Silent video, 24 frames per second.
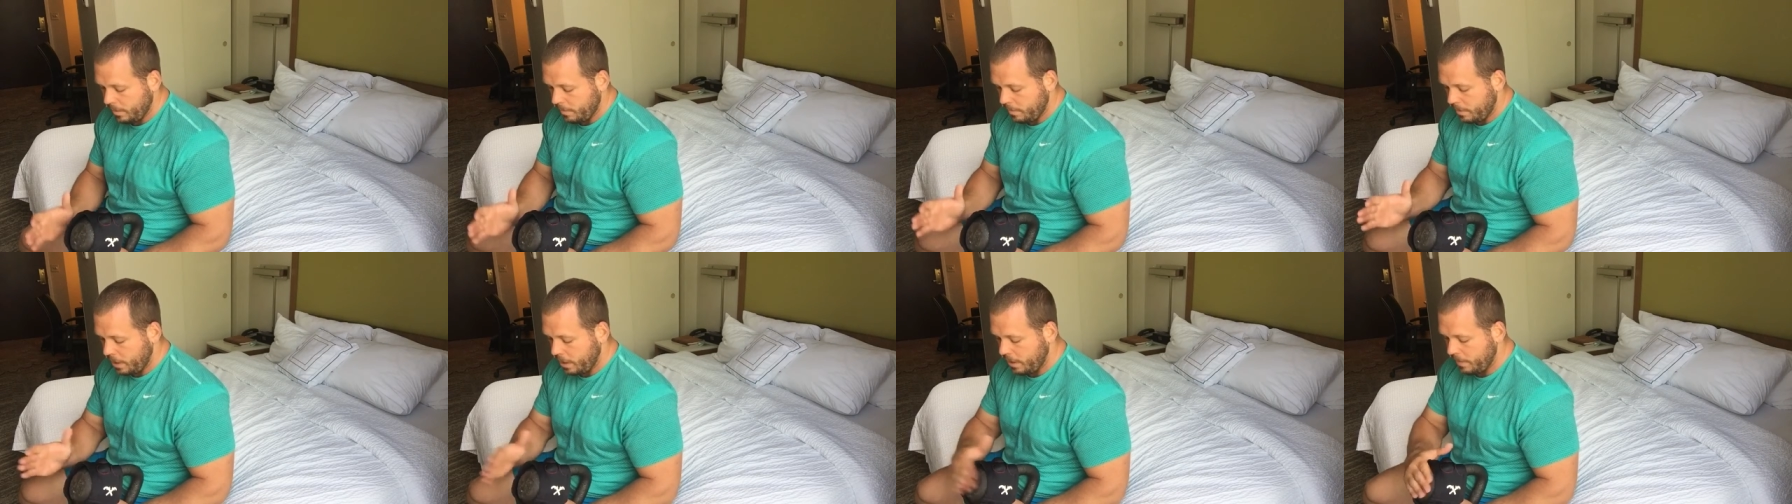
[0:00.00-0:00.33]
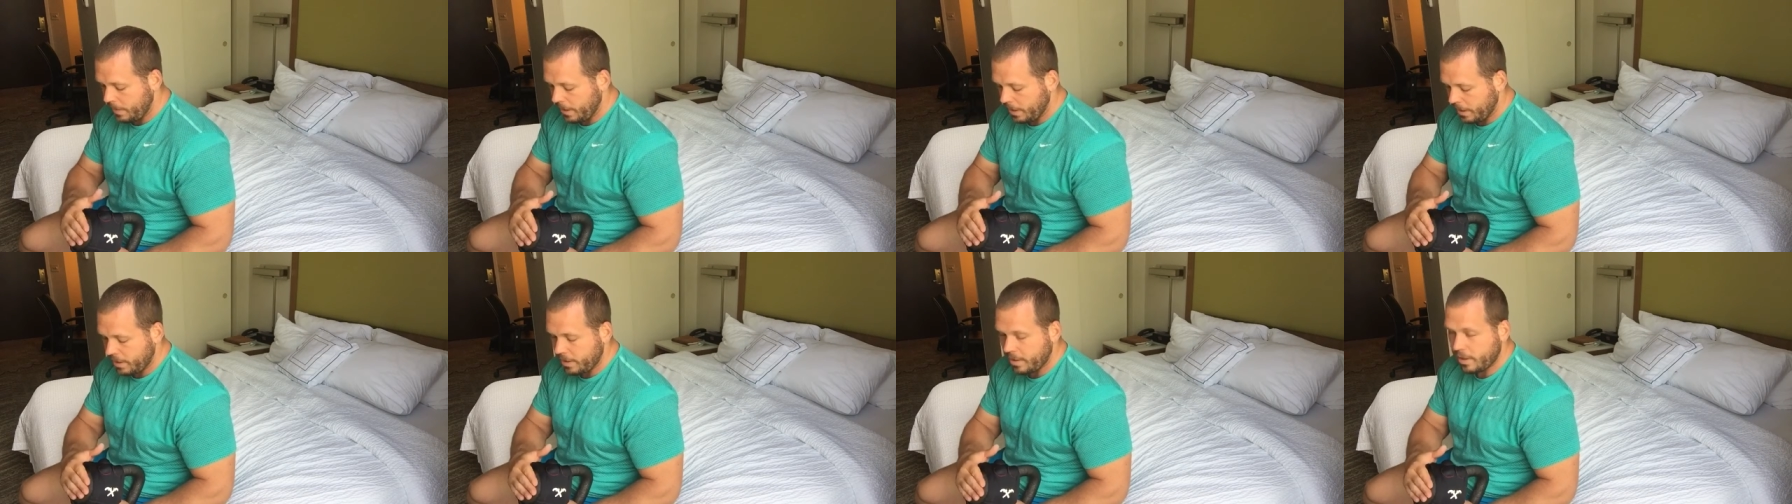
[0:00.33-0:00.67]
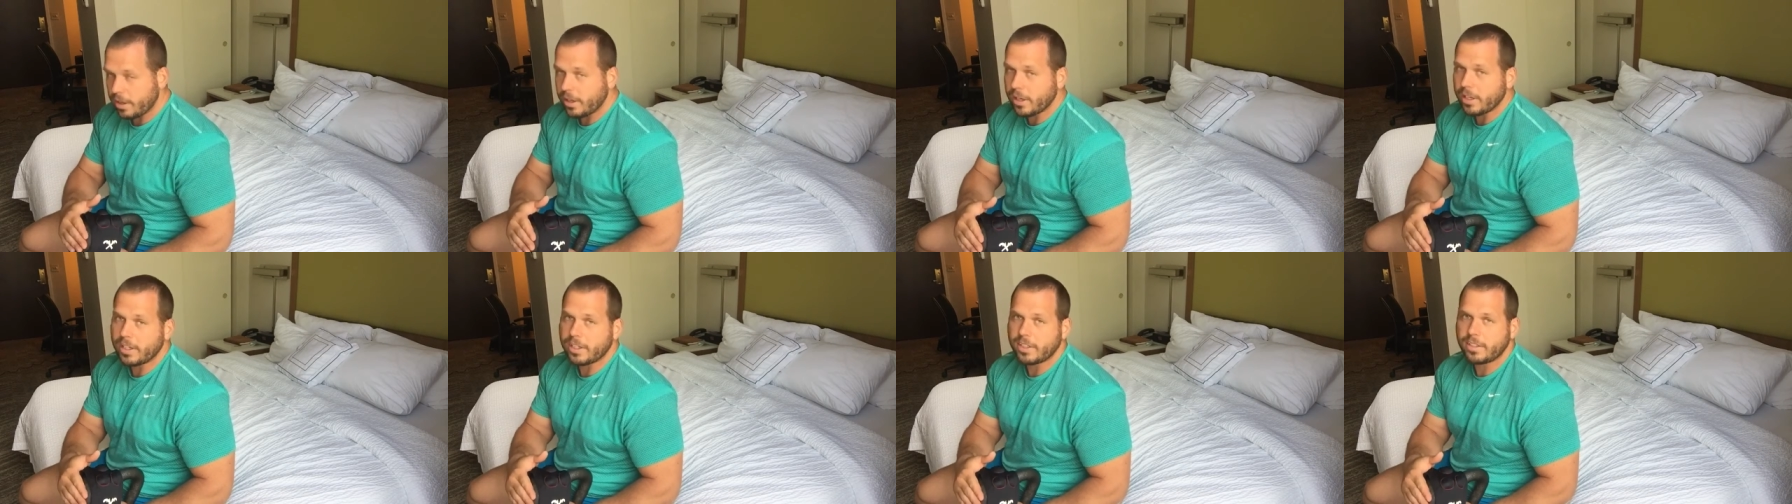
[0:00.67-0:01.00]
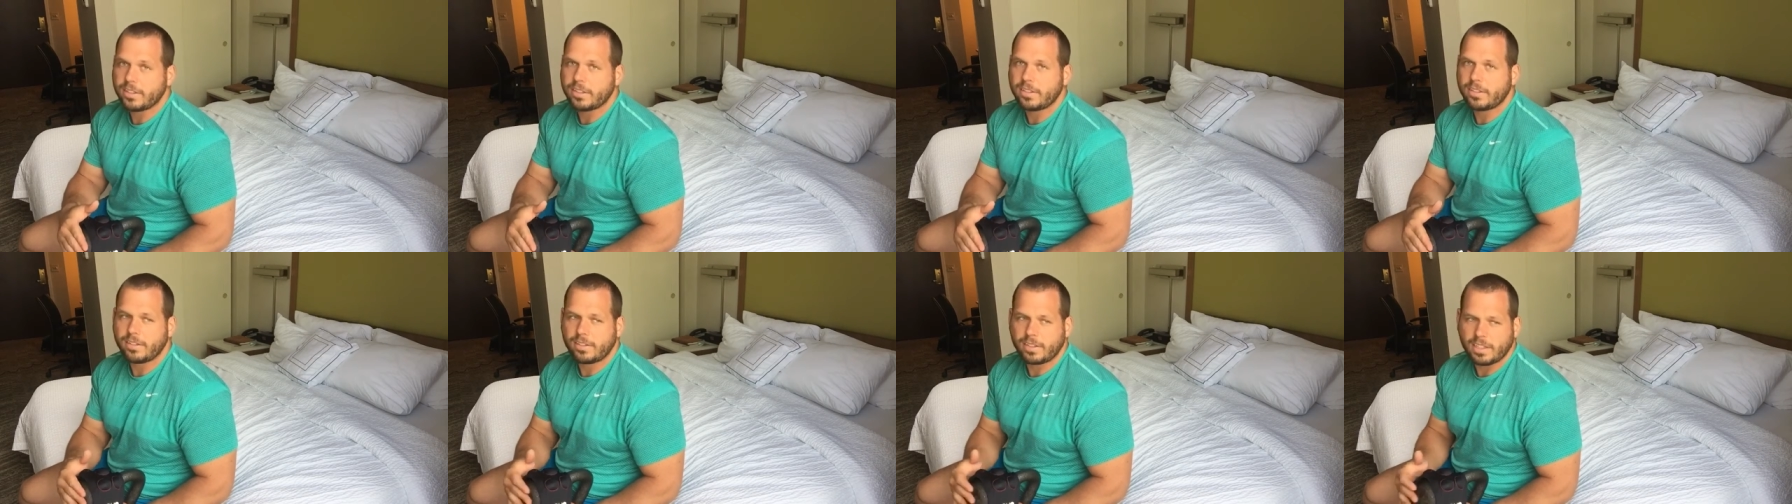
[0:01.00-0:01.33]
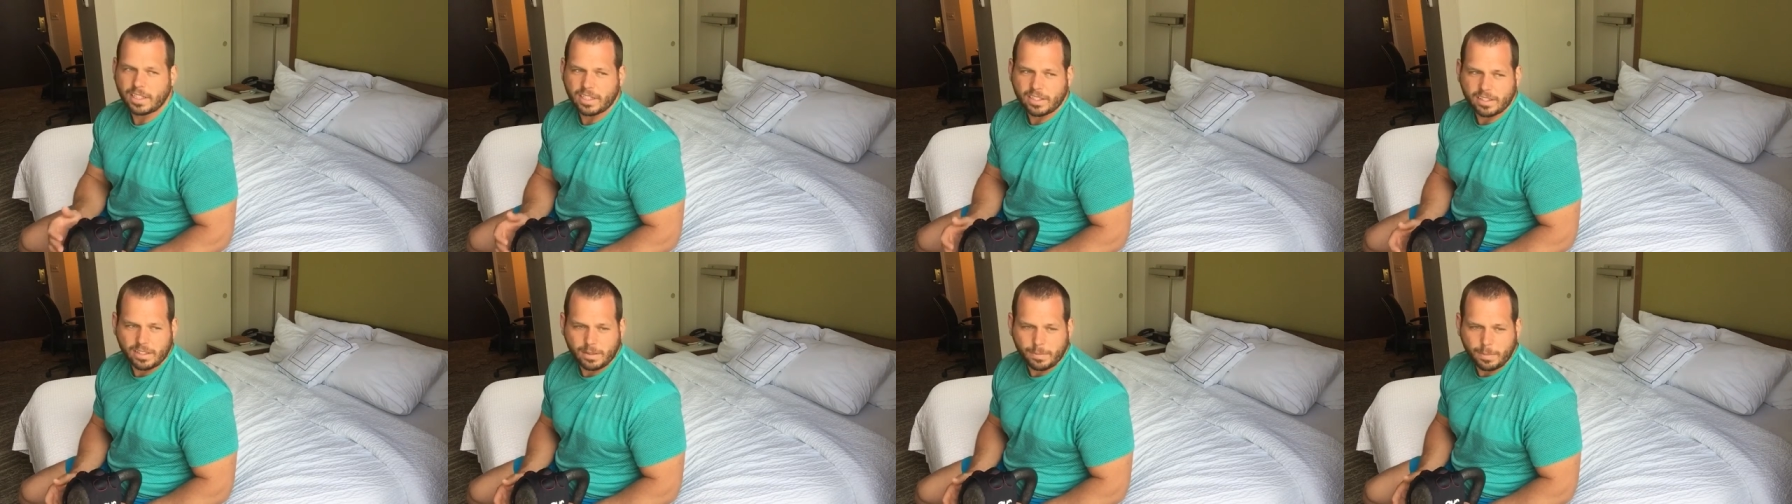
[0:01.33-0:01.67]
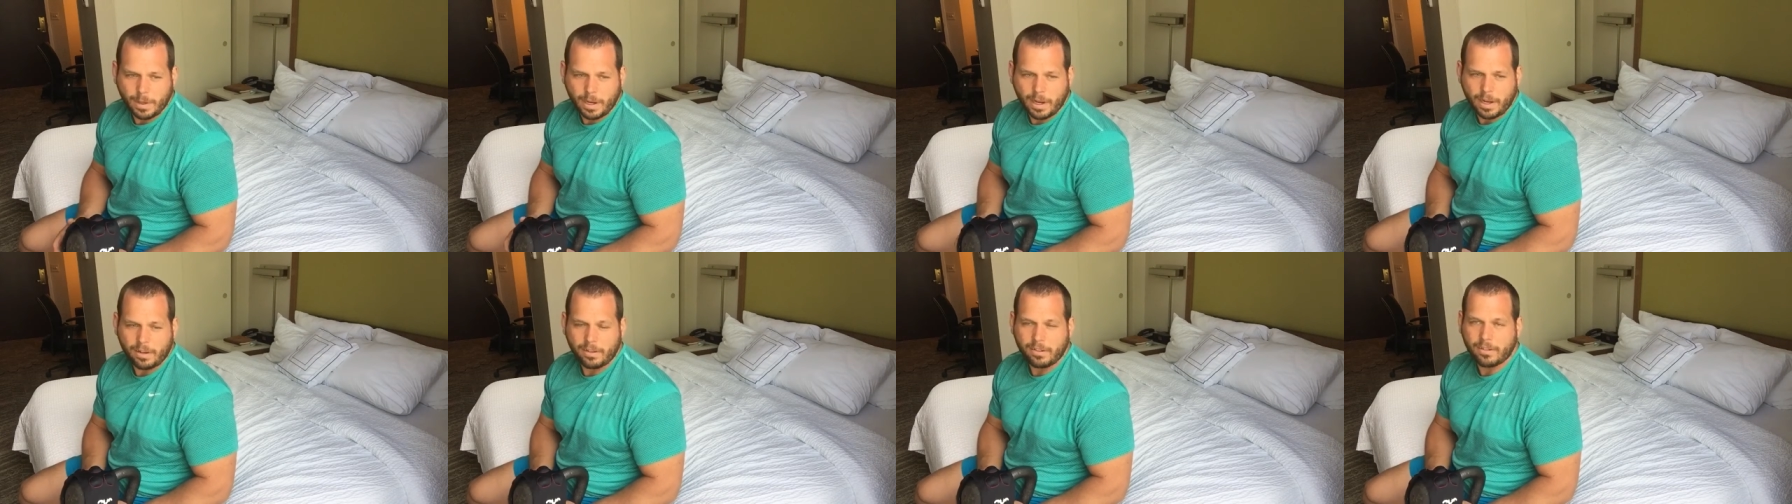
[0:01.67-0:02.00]
probably about 30 to 60
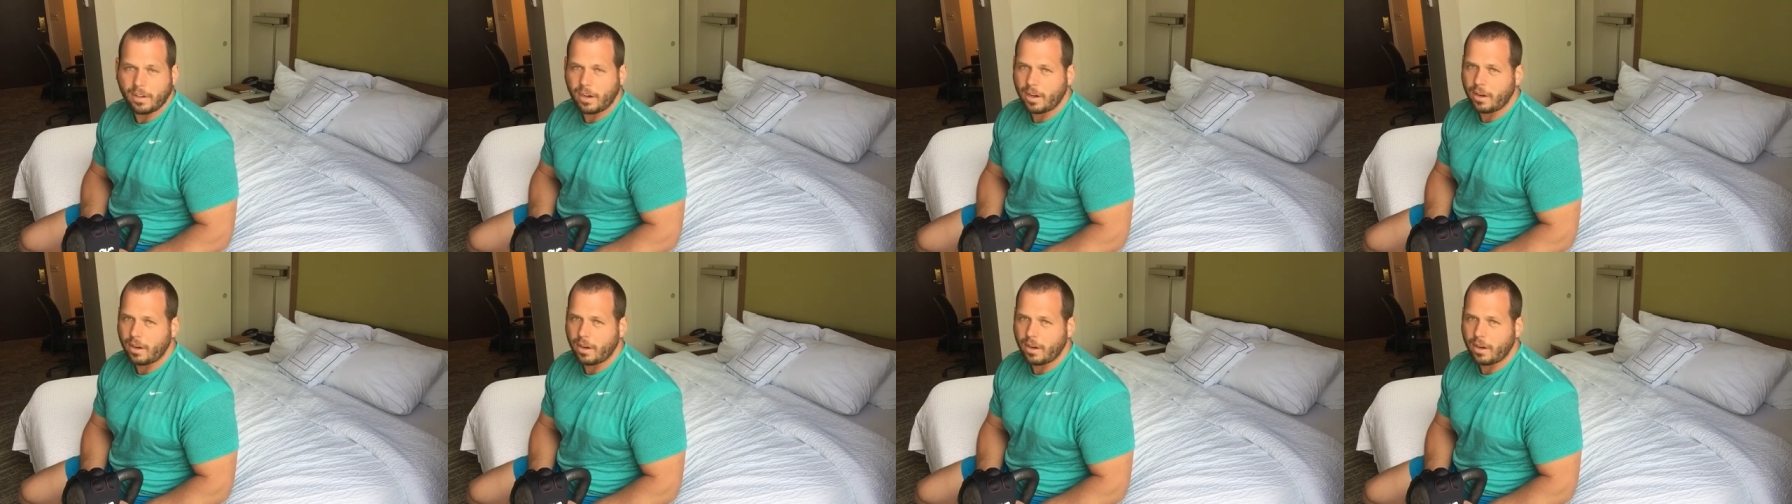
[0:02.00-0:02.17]
pounds.